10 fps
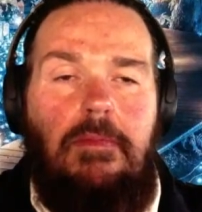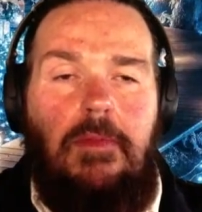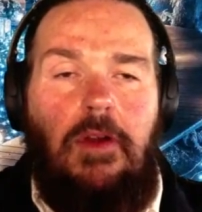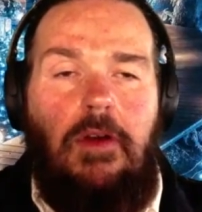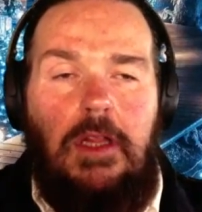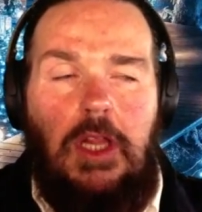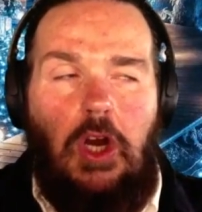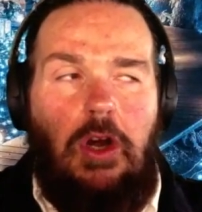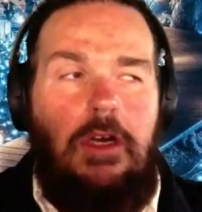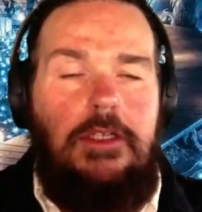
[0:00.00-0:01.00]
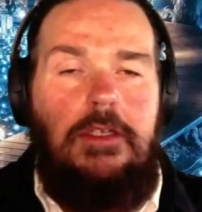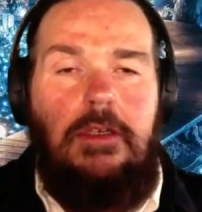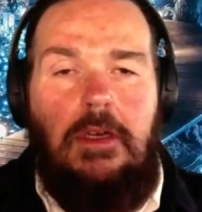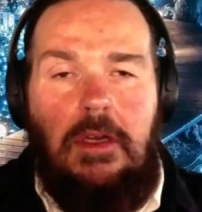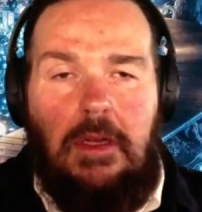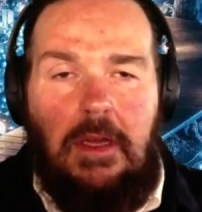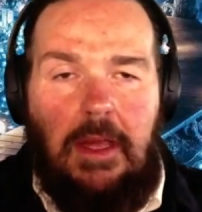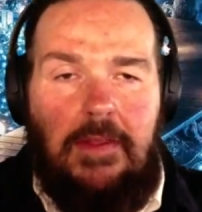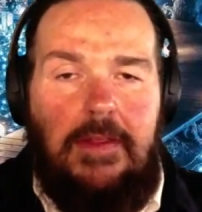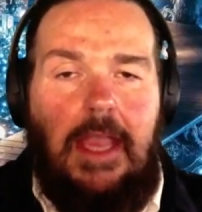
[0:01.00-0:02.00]
you're alert
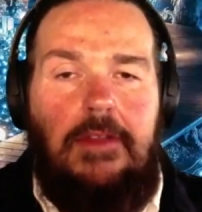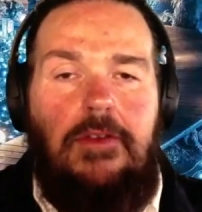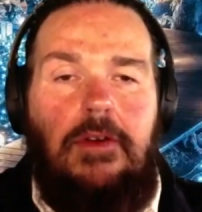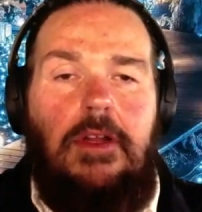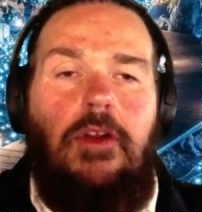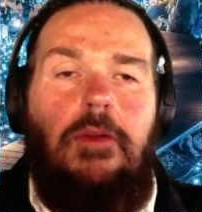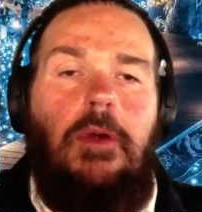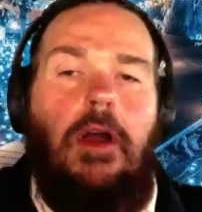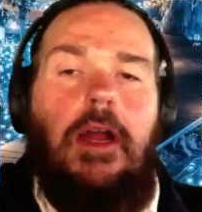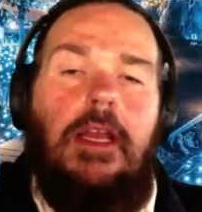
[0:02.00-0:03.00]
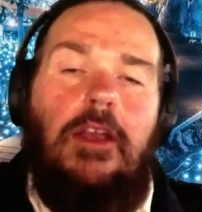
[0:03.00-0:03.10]
and centered in your body,